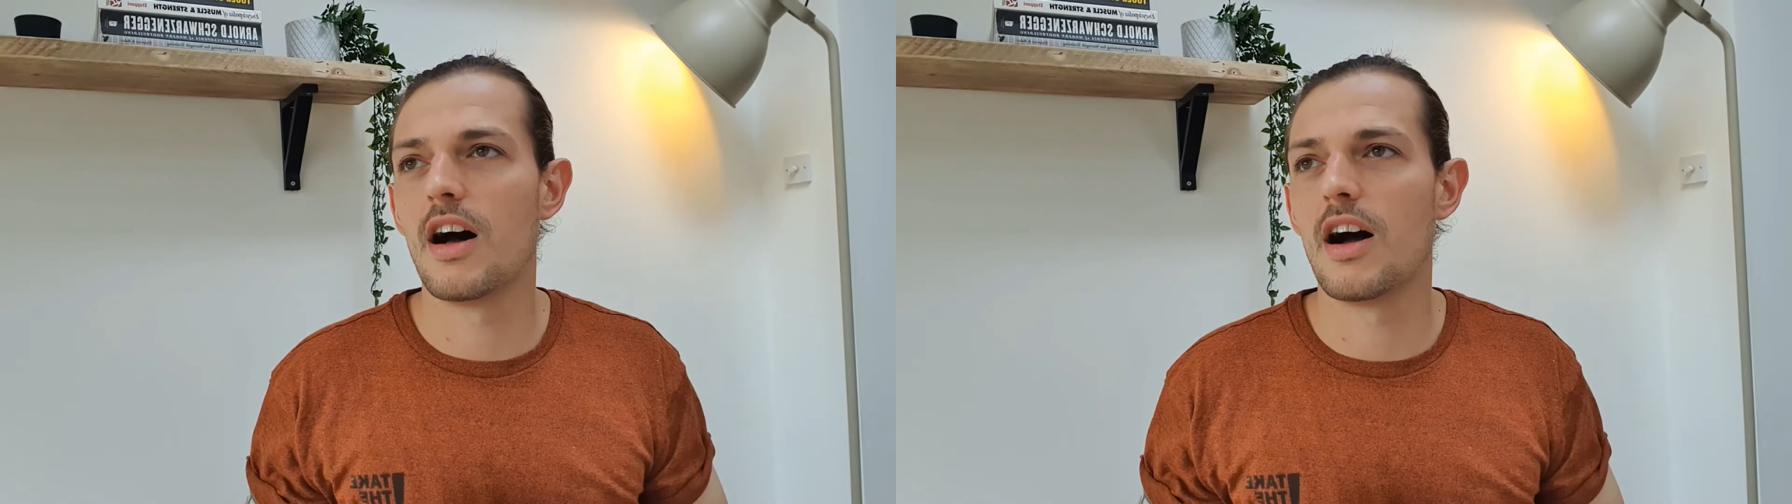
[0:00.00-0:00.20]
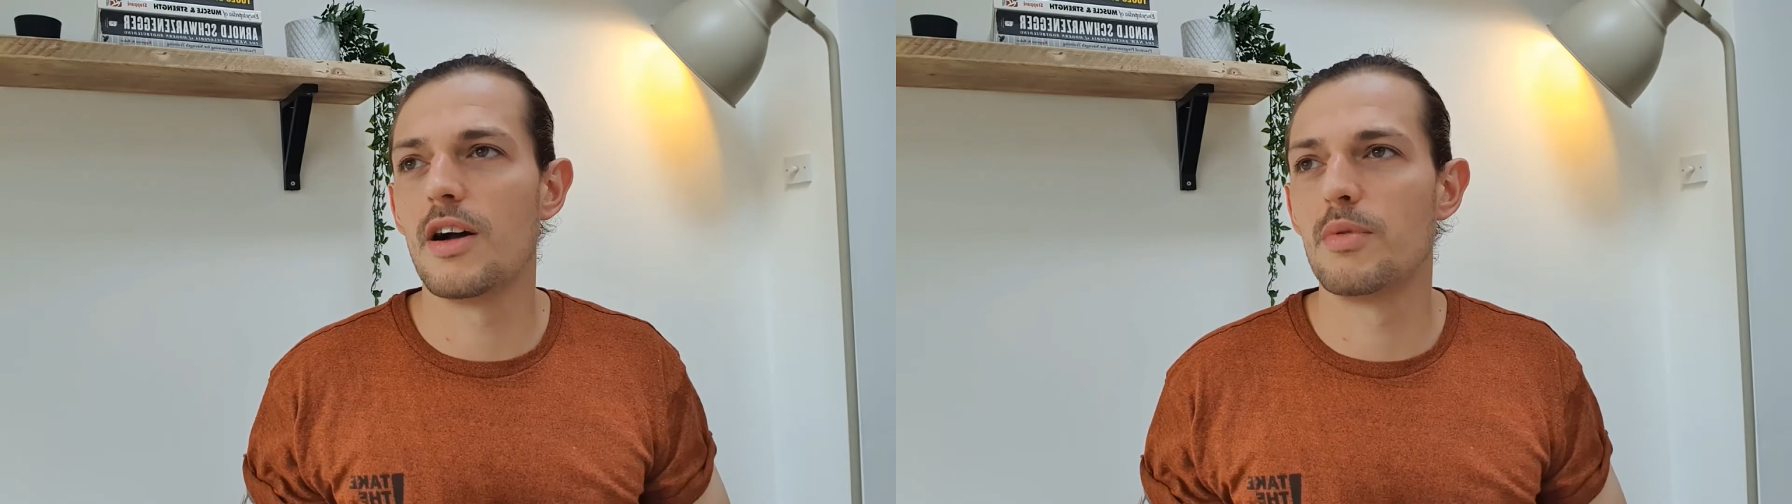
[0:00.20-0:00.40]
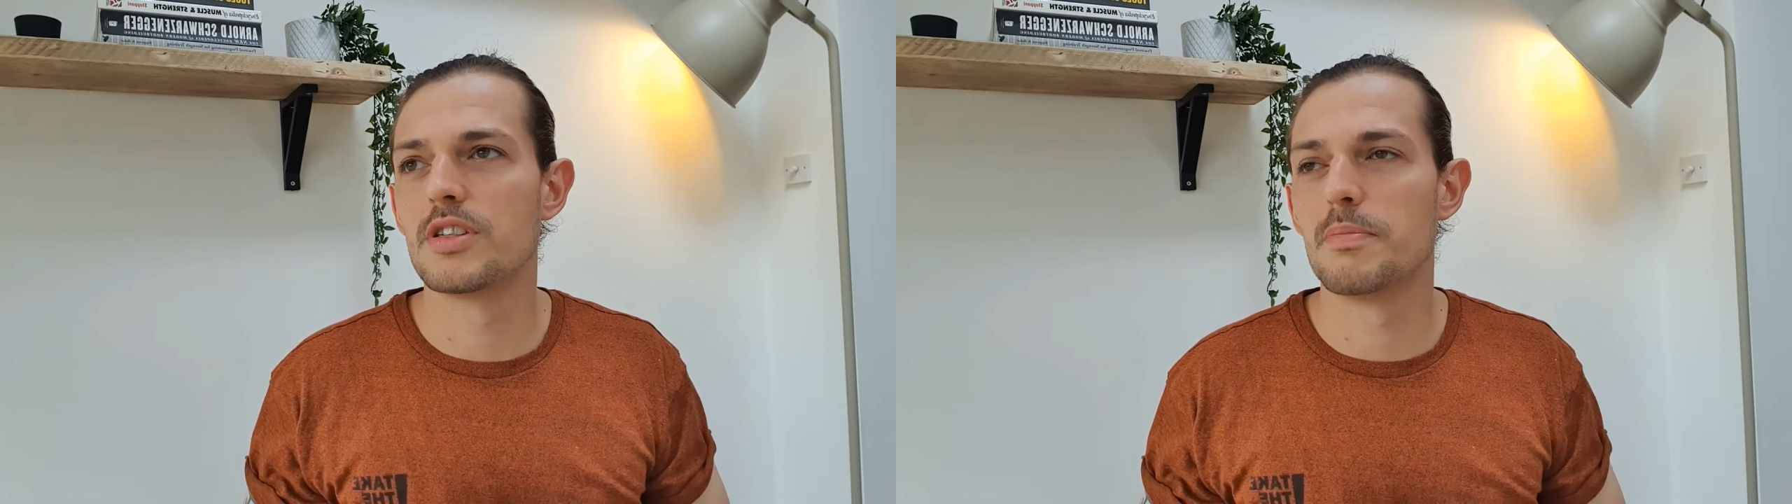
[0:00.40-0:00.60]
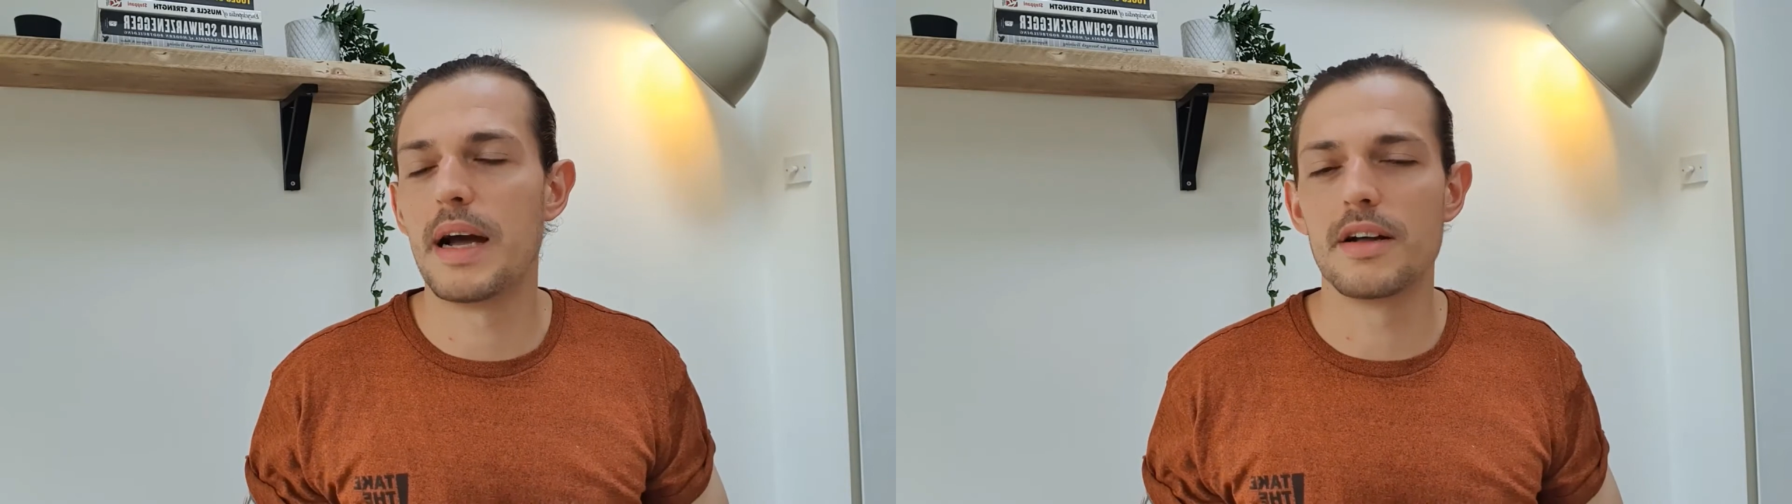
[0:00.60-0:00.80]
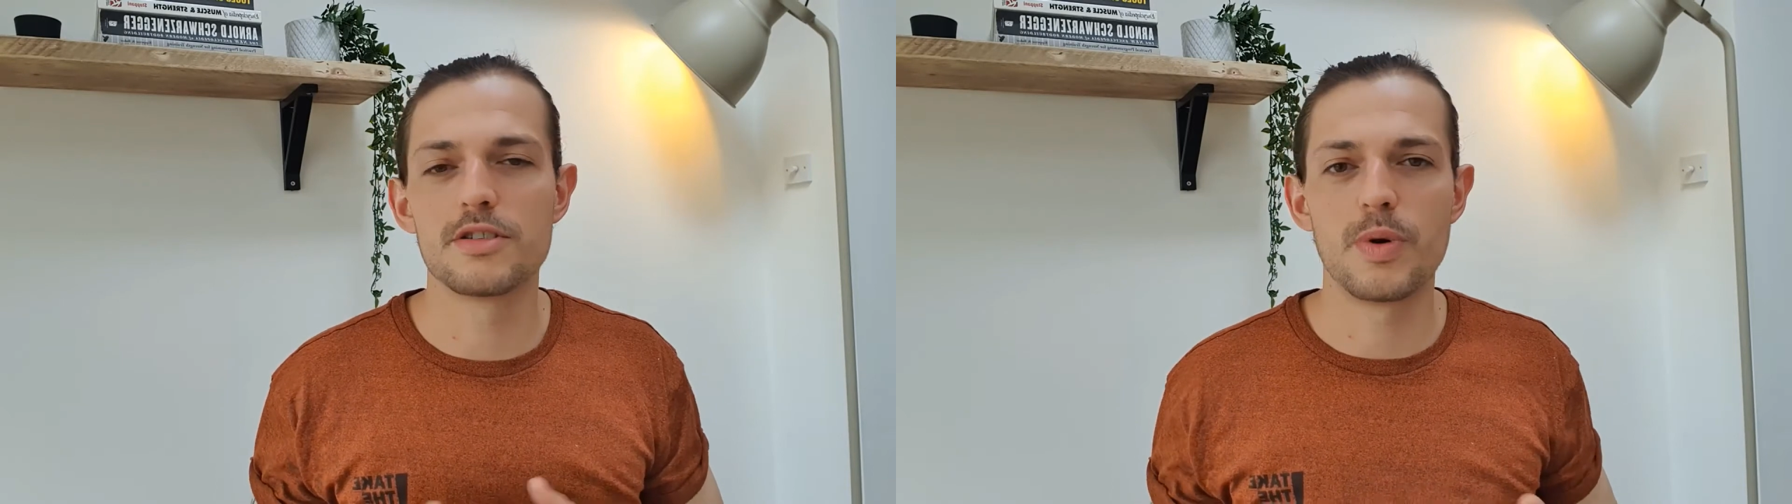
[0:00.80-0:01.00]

I was about